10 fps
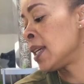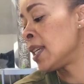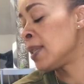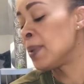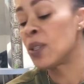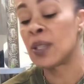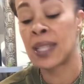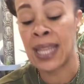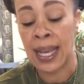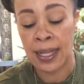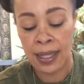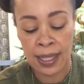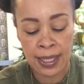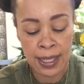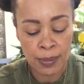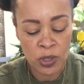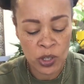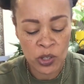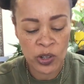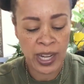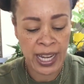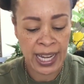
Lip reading: is because the substrate